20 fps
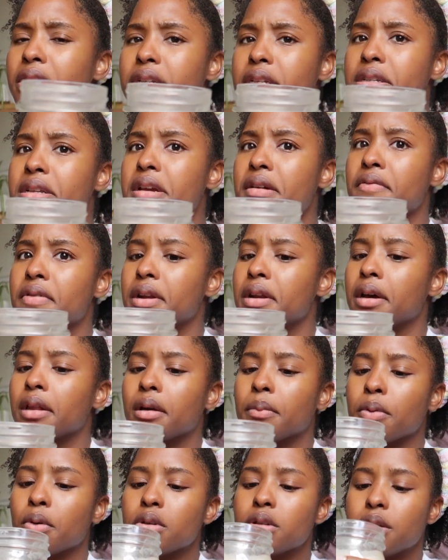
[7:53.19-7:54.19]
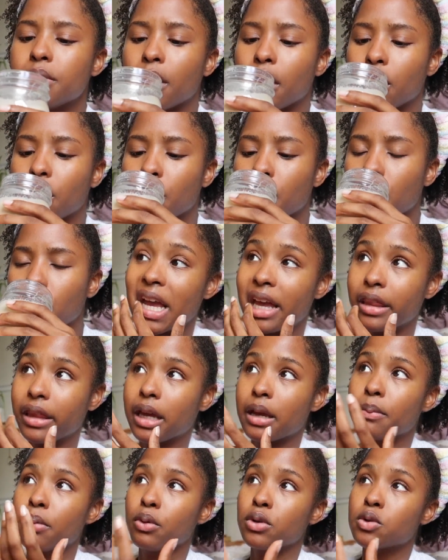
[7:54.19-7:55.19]
tastes like a vanilla protein powder. Yeah, and
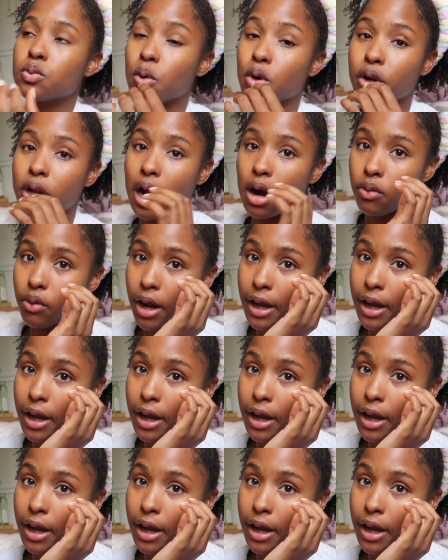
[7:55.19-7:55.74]
like post-workout,